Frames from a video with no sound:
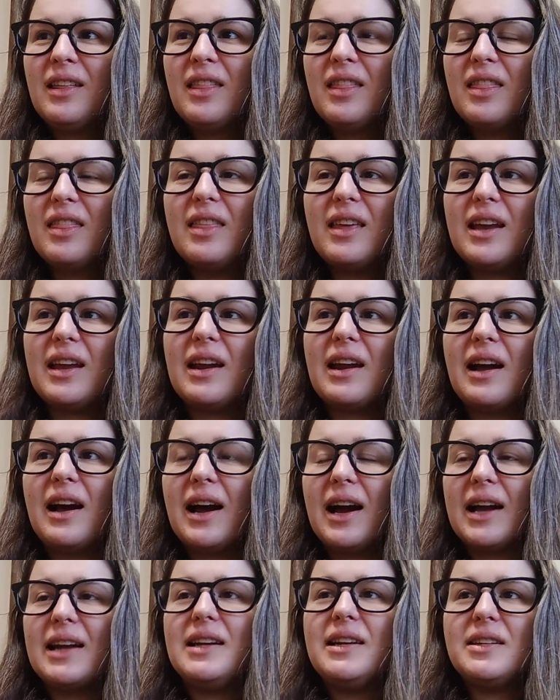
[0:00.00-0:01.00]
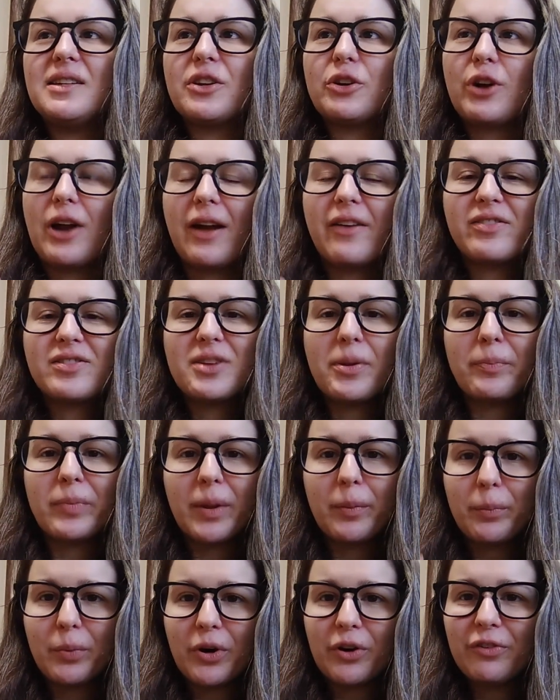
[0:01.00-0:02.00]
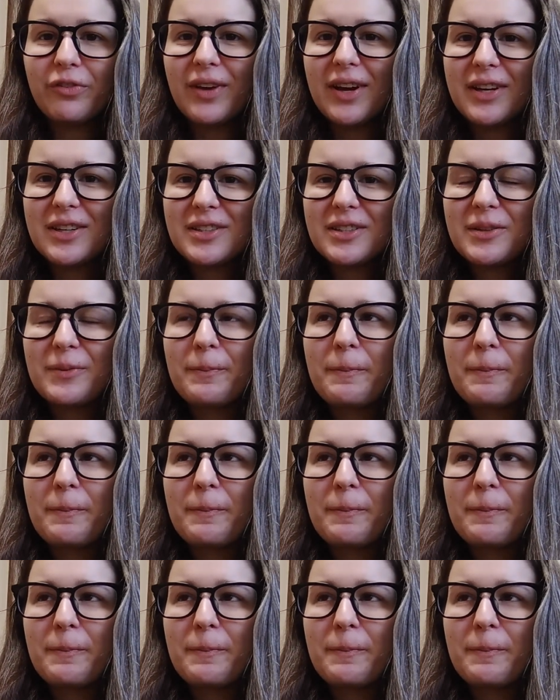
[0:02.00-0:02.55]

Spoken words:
that I need to craft something perfect,